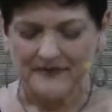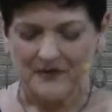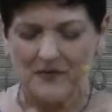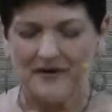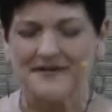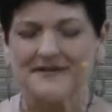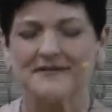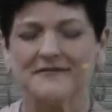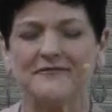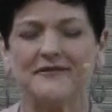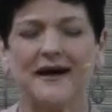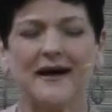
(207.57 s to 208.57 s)
What is the
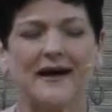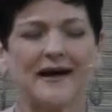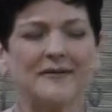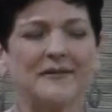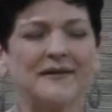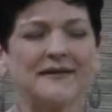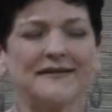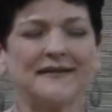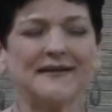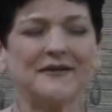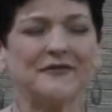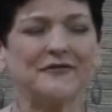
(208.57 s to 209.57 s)
vibe
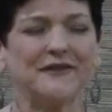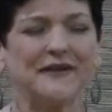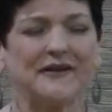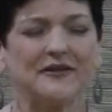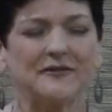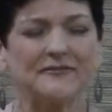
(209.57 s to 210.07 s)
that you feel?